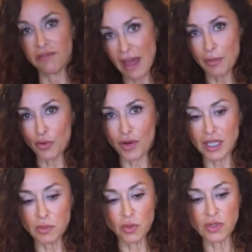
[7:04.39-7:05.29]

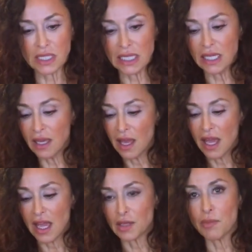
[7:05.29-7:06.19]
evaporate mostly
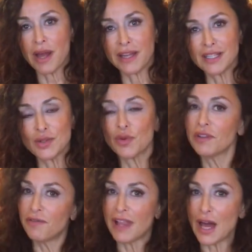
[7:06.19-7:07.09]
and bind with
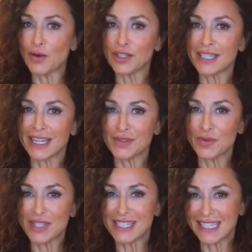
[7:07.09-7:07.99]
the flour that
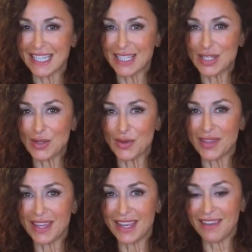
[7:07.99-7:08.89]
was sticking to
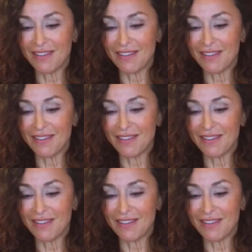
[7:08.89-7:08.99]
the